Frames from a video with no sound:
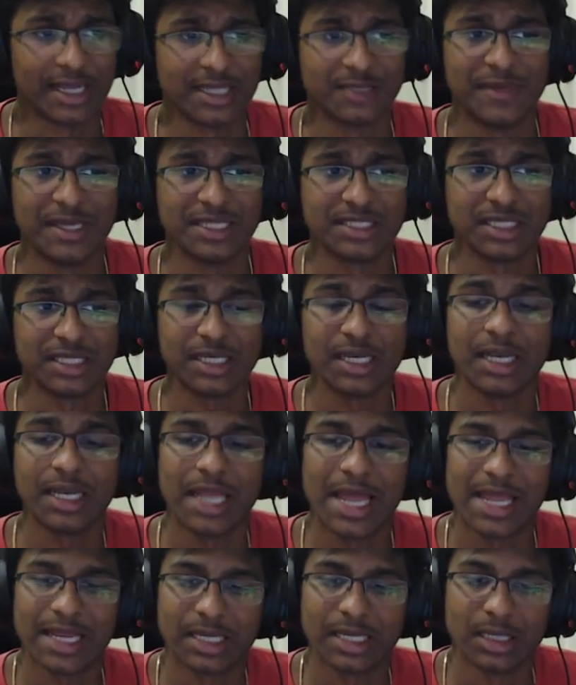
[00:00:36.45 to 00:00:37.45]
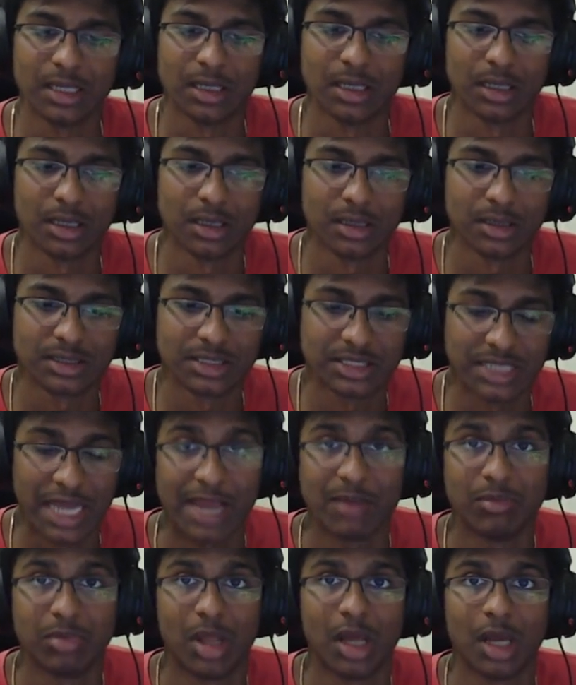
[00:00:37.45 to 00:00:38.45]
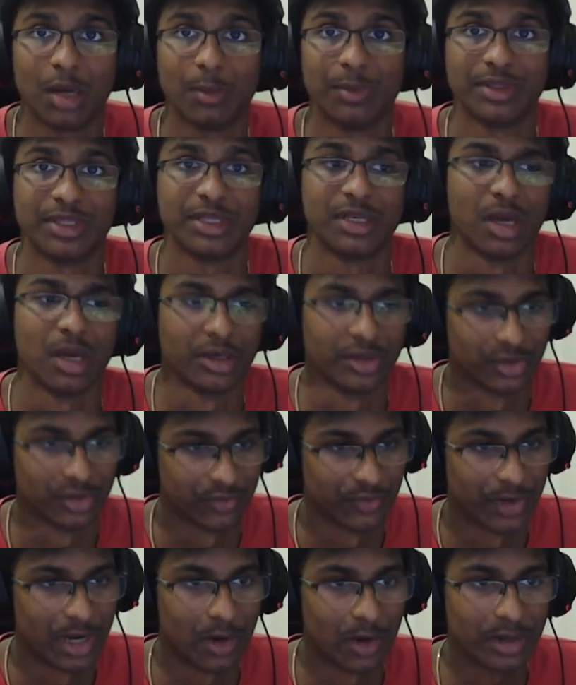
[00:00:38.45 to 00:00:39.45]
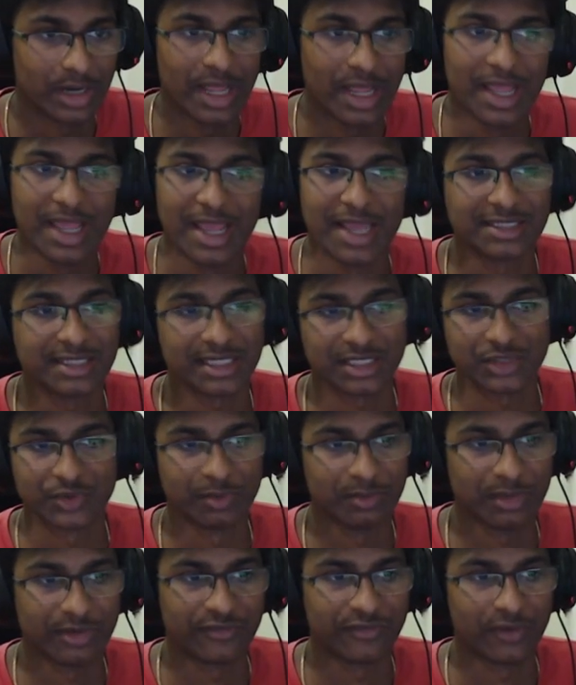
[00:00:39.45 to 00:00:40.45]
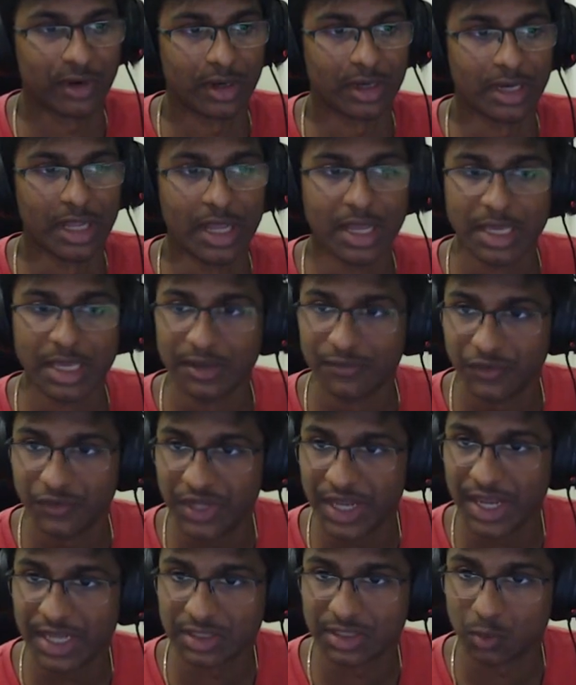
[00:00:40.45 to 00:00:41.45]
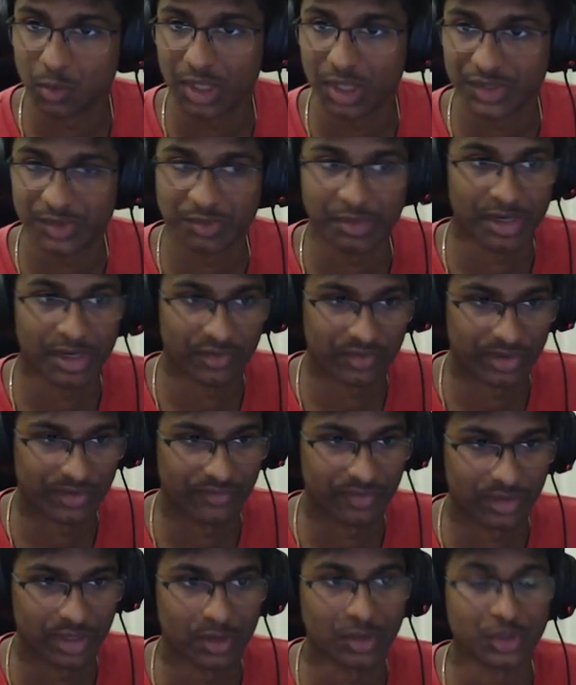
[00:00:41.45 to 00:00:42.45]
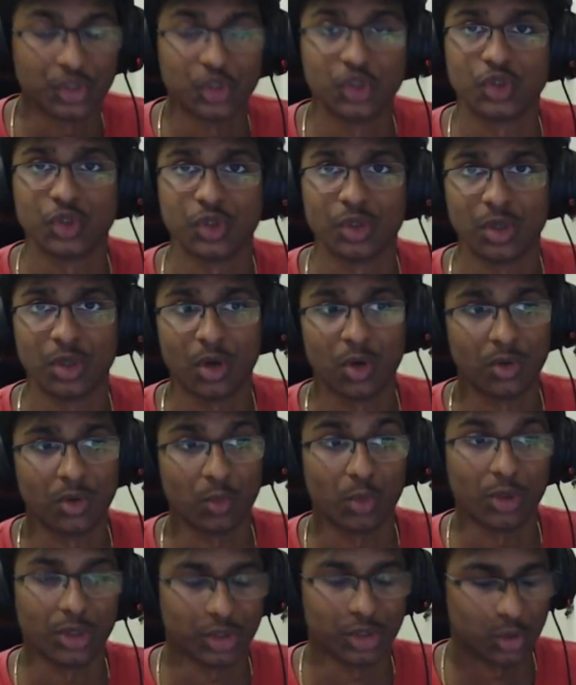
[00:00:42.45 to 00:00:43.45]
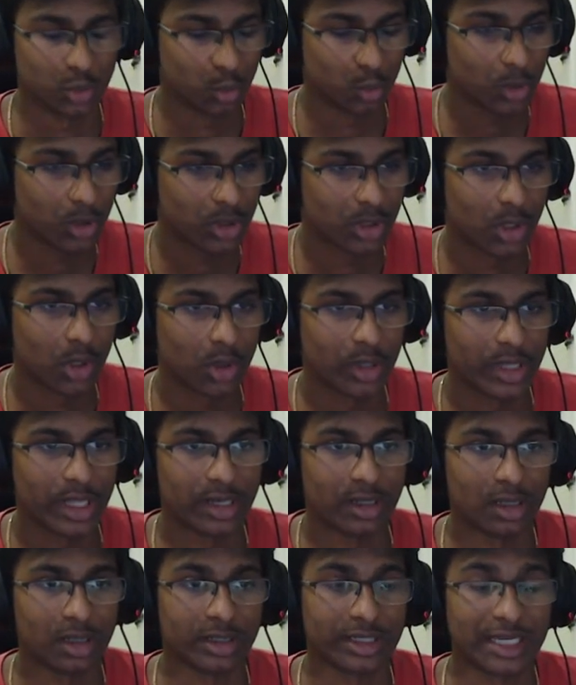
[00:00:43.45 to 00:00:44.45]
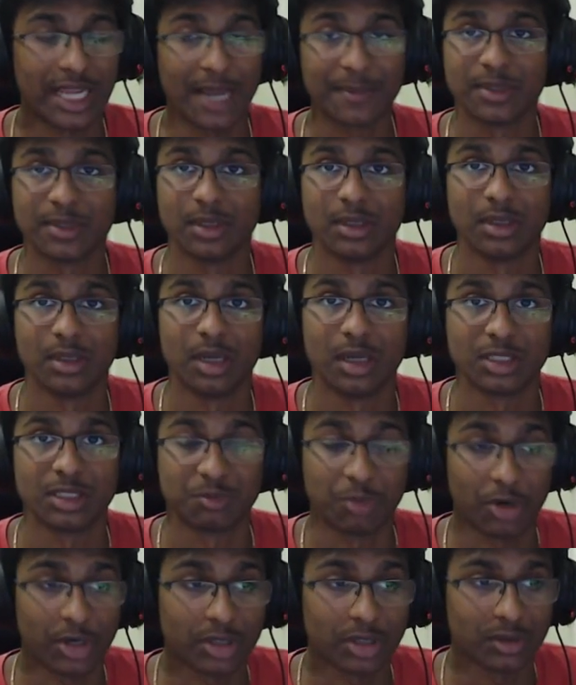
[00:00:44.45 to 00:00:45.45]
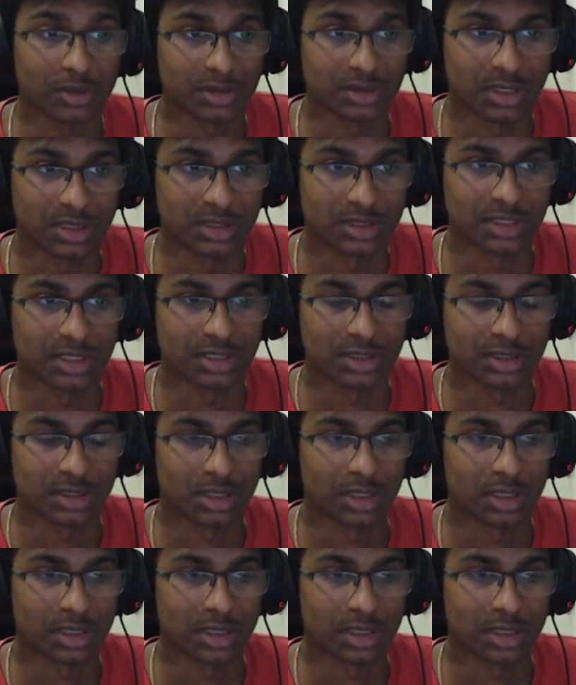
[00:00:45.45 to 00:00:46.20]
It's basically like uh, Skyblock, but then underground. It's extremely fun. If you guys watch Minecraft videos, you should know, well, you would know that uh, Captain uh, Sparklez does this.